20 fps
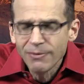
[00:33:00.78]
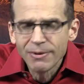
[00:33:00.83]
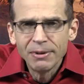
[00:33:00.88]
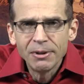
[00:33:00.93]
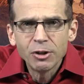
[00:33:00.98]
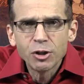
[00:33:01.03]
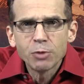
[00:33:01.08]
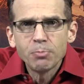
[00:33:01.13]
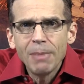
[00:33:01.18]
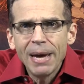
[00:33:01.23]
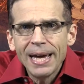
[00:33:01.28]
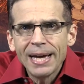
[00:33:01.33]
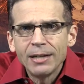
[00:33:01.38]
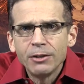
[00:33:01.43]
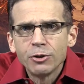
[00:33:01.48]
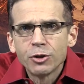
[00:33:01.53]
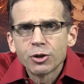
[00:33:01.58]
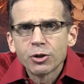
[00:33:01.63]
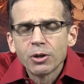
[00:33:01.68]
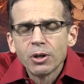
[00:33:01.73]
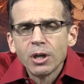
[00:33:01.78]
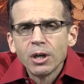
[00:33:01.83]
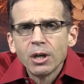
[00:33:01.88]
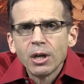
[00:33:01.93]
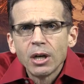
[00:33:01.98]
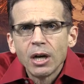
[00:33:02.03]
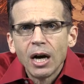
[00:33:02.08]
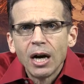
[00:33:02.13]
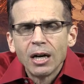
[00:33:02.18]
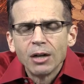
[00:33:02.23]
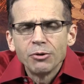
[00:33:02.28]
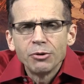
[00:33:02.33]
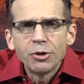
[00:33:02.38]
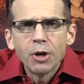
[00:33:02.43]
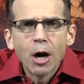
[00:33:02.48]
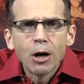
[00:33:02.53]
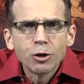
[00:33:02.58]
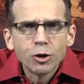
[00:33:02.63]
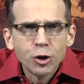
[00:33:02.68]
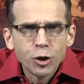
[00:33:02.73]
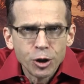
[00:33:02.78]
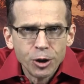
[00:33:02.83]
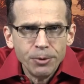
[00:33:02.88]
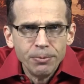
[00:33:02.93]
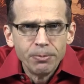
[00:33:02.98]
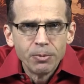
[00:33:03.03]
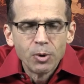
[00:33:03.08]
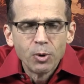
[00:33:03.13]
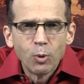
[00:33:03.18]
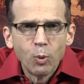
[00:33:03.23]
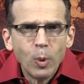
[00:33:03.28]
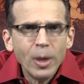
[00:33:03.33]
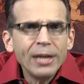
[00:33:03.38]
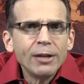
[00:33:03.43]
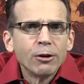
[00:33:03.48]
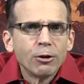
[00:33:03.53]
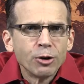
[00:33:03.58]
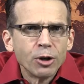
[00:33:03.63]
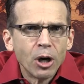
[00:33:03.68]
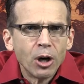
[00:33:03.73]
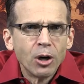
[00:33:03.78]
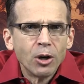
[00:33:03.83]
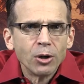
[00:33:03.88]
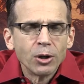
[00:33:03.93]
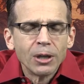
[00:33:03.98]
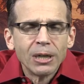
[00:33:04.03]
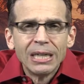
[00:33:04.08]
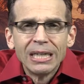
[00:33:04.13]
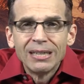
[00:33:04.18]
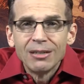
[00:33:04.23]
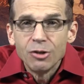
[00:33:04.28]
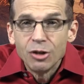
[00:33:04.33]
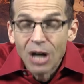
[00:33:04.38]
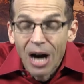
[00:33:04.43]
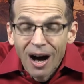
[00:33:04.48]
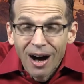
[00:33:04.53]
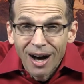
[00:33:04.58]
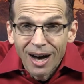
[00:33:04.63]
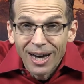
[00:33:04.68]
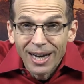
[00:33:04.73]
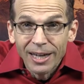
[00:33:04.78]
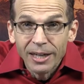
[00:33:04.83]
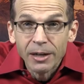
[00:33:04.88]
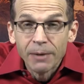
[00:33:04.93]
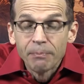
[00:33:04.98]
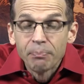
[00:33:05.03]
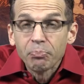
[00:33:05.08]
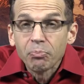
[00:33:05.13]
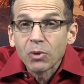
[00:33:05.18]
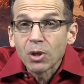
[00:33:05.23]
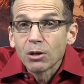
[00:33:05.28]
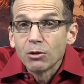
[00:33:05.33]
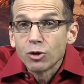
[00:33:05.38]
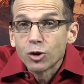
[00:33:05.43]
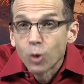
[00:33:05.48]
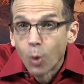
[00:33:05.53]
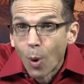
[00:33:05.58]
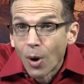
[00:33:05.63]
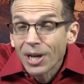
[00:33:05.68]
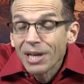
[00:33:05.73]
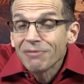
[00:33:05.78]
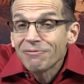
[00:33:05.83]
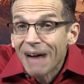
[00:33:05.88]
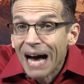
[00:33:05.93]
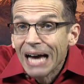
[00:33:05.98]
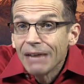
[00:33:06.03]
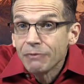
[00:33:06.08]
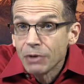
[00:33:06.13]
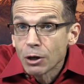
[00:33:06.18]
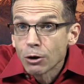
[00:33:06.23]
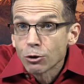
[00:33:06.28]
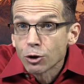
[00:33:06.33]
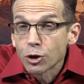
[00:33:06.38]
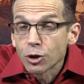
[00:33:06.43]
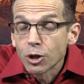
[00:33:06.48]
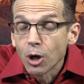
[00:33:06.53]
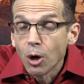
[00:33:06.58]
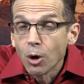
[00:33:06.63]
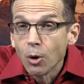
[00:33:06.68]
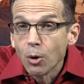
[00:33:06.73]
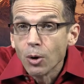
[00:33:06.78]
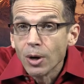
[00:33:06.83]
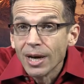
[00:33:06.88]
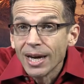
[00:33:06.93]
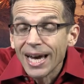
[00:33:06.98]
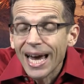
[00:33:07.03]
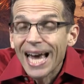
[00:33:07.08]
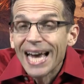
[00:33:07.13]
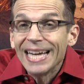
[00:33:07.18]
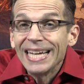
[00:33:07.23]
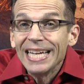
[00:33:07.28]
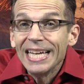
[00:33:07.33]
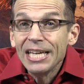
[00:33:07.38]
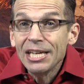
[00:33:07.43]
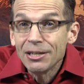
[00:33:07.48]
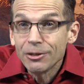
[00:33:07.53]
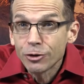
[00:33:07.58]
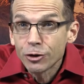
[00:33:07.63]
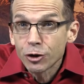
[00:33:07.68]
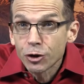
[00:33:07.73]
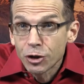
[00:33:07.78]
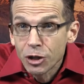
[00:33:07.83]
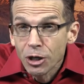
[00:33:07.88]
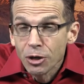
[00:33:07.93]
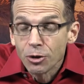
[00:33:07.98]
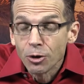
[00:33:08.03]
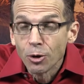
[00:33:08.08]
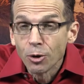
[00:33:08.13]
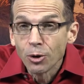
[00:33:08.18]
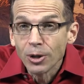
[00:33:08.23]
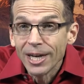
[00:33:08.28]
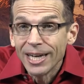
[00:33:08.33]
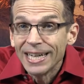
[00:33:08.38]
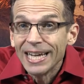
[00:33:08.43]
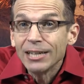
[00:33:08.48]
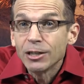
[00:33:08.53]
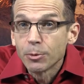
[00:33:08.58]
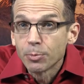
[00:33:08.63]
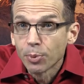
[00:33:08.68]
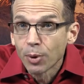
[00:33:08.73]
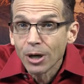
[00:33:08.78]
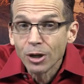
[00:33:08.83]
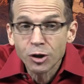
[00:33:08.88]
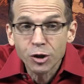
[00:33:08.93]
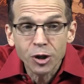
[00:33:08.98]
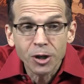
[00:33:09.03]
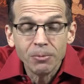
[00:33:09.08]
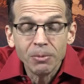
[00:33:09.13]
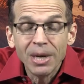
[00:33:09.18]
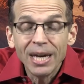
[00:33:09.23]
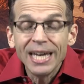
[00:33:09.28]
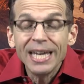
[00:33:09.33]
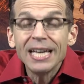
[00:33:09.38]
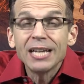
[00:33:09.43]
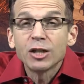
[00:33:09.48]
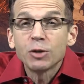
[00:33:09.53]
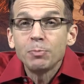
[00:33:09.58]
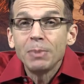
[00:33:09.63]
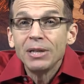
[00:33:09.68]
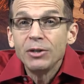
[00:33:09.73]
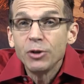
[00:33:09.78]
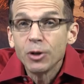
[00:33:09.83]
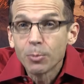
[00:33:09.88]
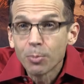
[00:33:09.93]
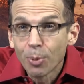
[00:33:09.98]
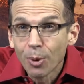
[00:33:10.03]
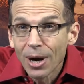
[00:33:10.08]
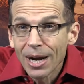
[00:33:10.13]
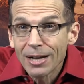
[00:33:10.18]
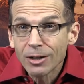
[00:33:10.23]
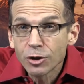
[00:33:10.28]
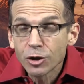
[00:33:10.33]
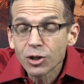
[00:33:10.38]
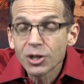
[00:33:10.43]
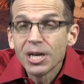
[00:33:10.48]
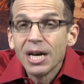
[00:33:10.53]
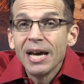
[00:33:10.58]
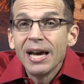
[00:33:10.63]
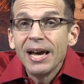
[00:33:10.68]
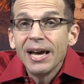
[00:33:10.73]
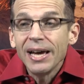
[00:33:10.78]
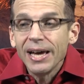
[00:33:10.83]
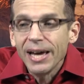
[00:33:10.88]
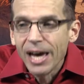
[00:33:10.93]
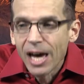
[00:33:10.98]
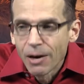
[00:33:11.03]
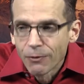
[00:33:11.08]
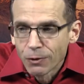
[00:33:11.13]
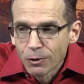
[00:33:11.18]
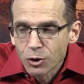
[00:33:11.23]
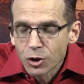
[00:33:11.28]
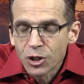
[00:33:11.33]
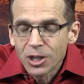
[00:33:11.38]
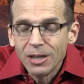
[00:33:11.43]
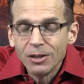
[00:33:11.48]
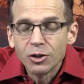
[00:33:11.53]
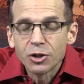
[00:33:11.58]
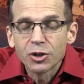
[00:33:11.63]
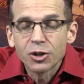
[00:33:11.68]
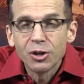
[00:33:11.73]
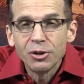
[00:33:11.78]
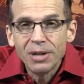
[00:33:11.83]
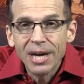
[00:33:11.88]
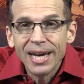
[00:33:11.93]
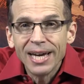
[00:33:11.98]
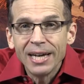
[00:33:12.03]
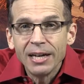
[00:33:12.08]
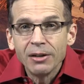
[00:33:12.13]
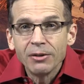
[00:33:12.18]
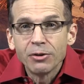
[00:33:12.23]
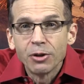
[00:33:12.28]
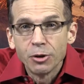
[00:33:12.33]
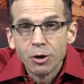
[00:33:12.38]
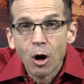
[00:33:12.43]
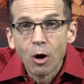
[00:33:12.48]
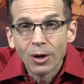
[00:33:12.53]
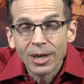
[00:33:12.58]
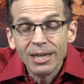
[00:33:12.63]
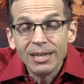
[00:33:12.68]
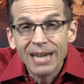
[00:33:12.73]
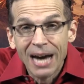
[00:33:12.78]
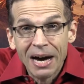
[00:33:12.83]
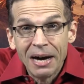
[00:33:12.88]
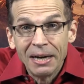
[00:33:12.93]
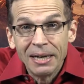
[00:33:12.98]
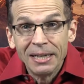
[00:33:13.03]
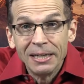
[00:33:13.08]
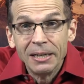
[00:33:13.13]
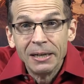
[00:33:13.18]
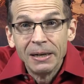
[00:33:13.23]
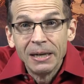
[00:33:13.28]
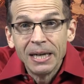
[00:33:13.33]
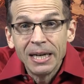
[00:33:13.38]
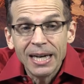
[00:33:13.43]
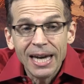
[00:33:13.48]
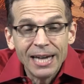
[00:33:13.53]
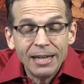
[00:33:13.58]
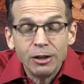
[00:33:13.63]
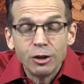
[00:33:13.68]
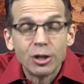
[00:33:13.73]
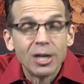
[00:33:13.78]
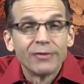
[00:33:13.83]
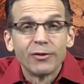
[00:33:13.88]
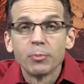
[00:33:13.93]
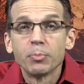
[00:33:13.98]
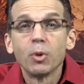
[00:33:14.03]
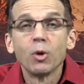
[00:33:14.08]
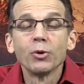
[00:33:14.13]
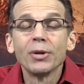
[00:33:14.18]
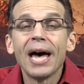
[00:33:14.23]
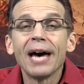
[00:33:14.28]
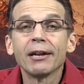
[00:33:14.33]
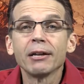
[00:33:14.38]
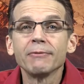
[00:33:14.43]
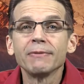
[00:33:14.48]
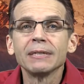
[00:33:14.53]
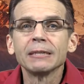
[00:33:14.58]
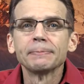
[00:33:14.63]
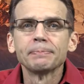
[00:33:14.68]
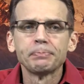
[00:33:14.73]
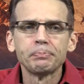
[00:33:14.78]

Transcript: this man's uh, Dachshund, wiener dog, died 25 years ago, and he is still in a depression. He has been depressed ever since the day the doggy died, and he's never pulled out of it.